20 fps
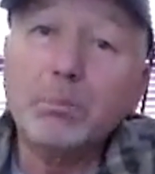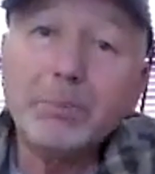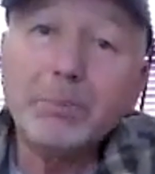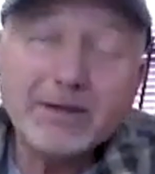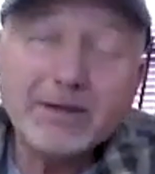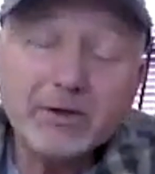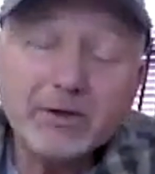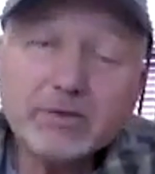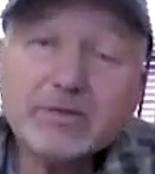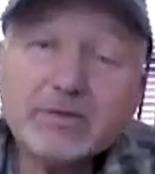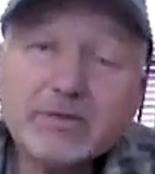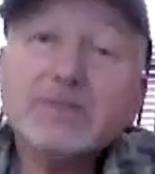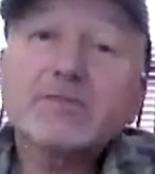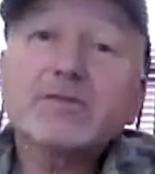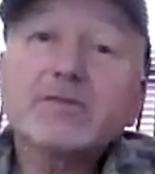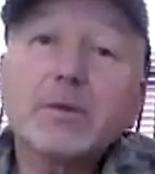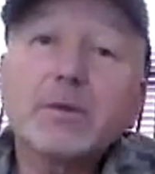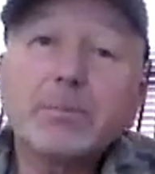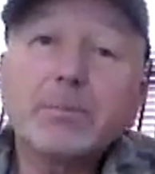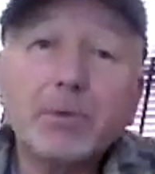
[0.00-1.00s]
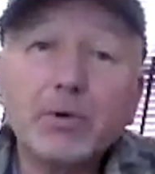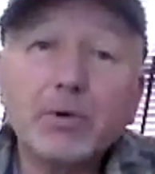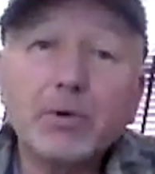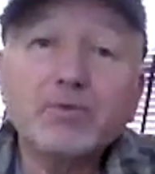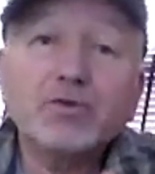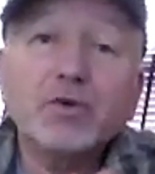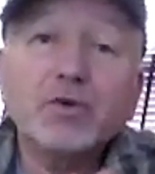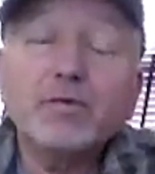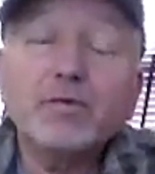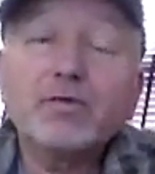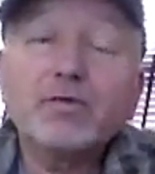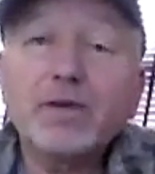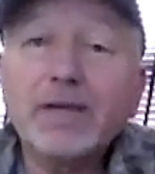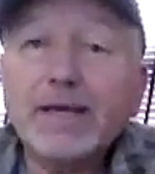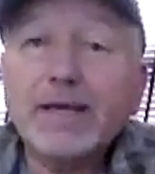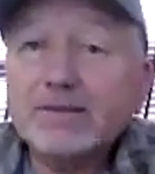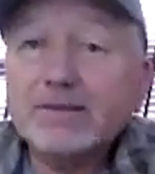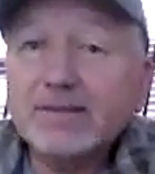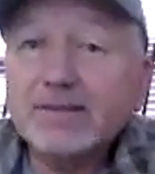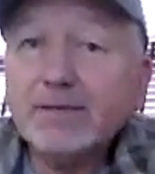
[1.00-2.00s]
Because it's a Bluetooth
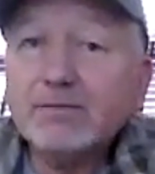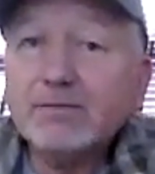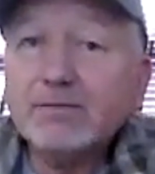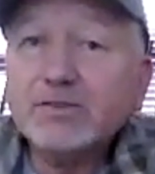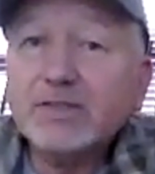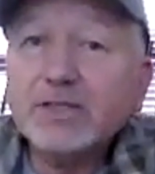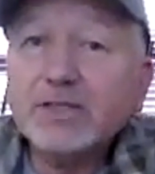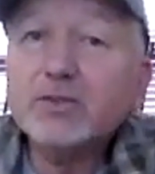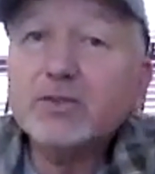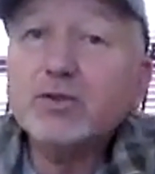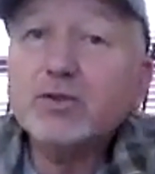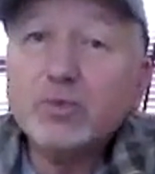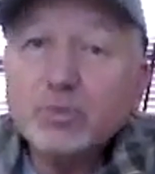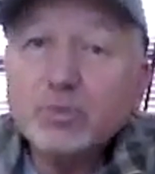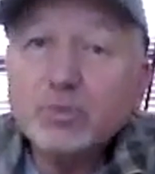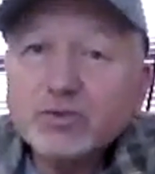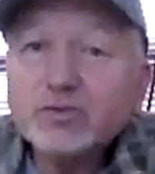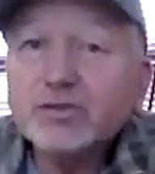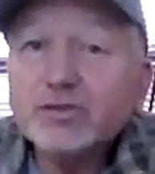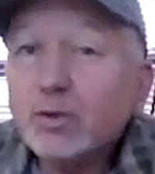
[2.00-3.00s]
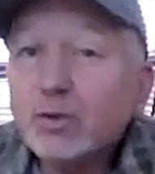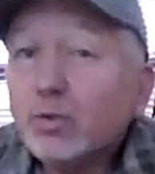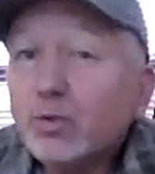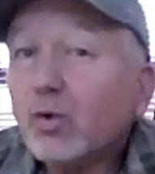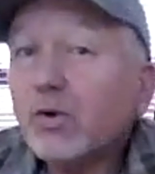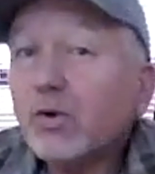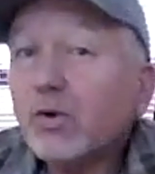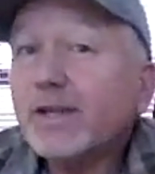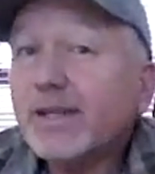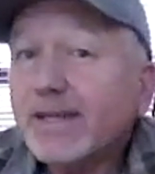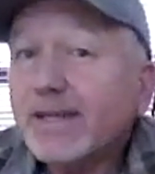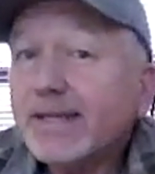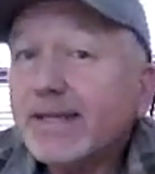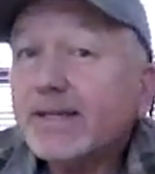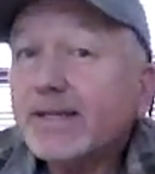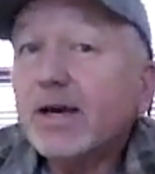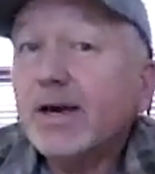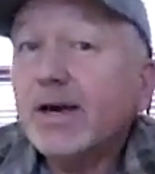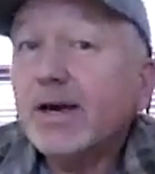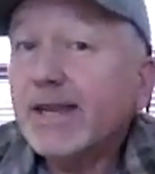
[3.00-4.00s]
connectivity, you're still going to
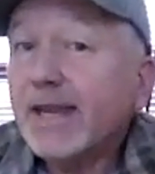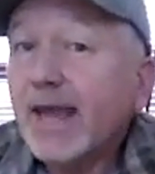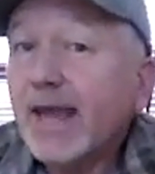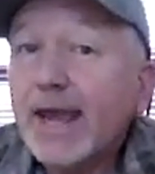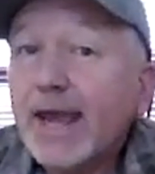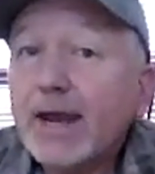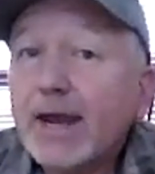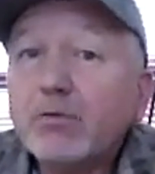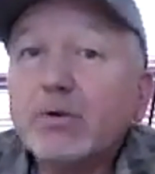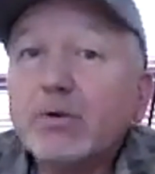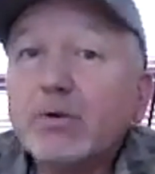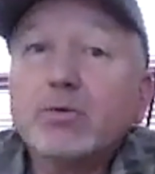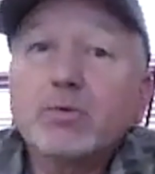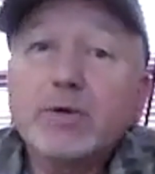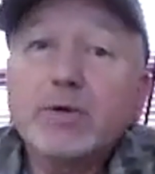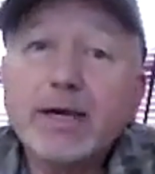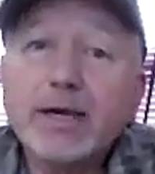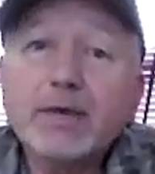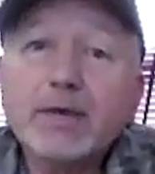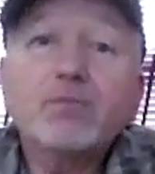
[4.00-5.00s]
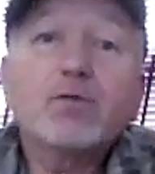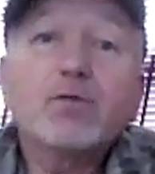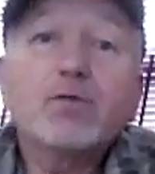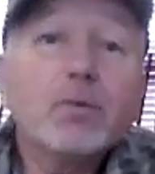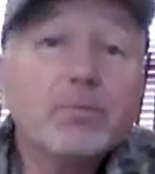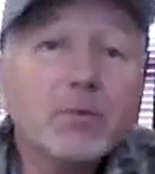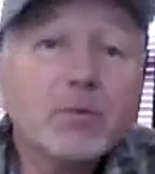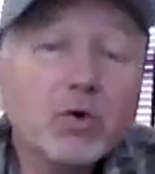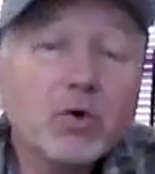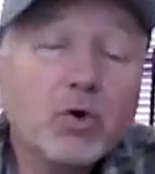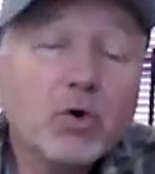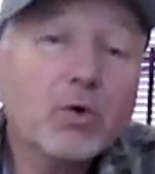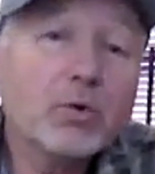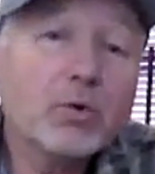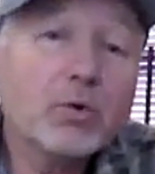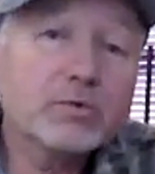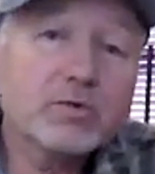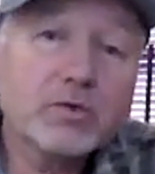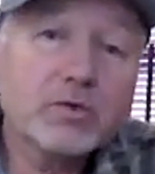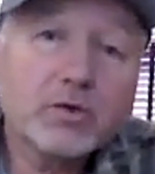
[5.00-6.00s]
need an aerial kit from the
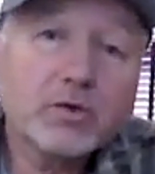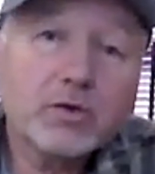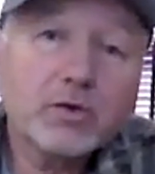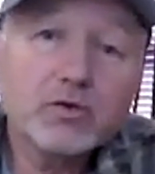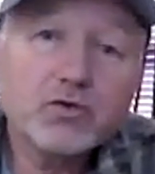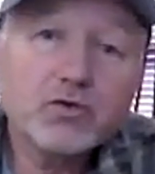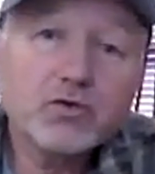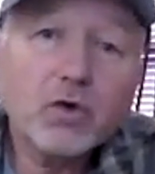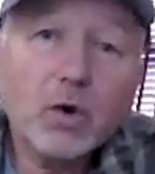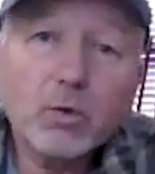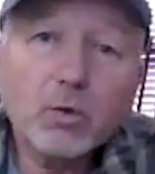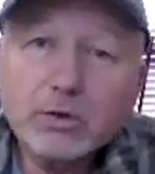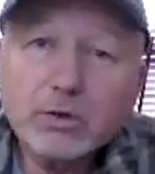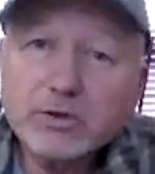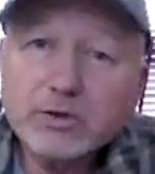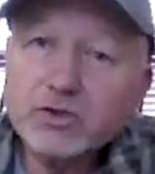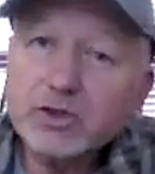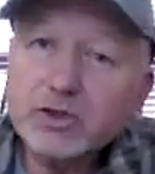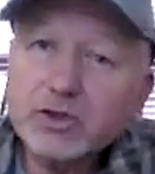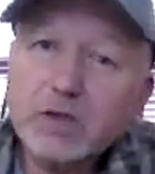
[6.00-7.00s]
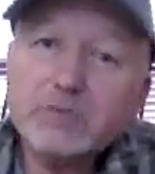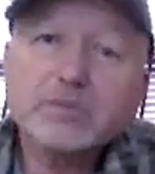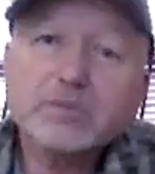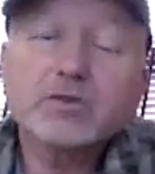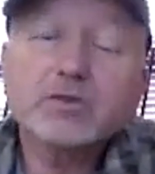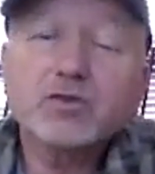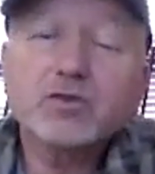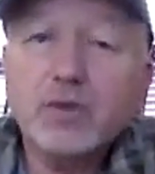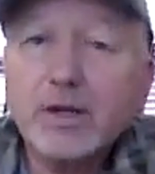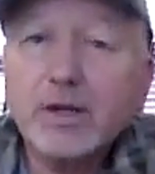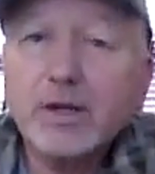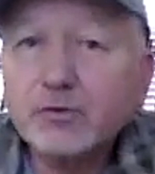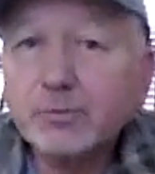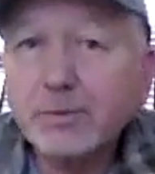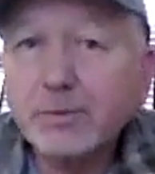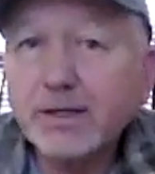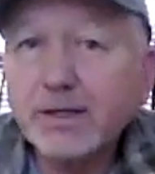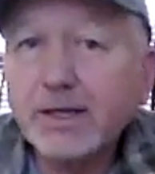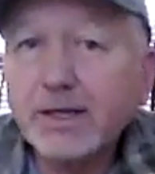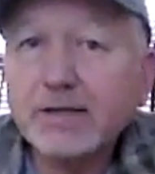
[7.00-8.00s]
coil to the controller just to
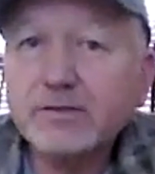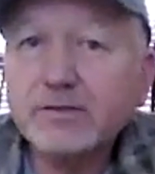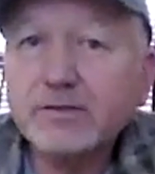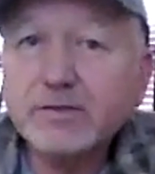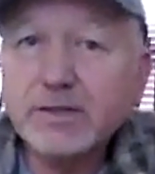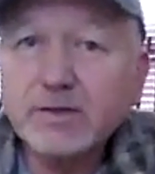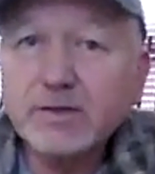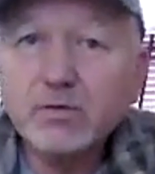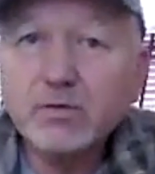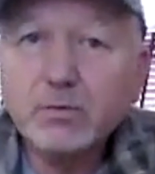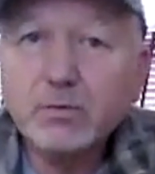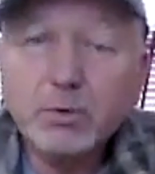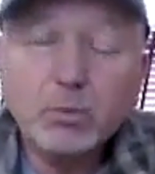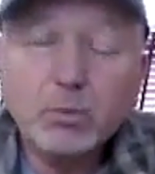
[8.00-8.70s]
transmit that signal.